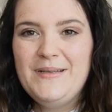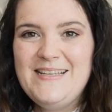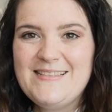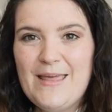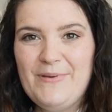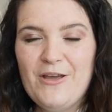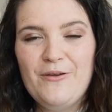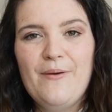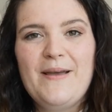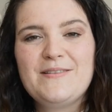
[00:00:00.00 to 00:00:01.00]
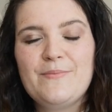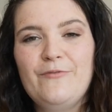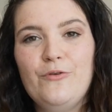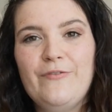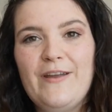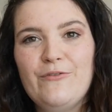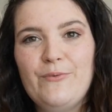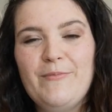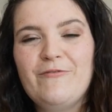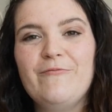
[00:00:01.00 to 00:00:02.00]
Please let me know about some of your favourite
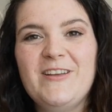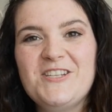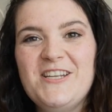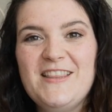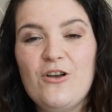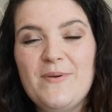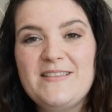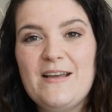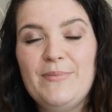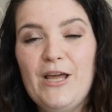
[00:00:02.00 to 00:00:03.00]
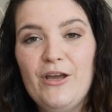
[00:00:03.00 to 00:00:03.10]
women from fiction in the comments down below,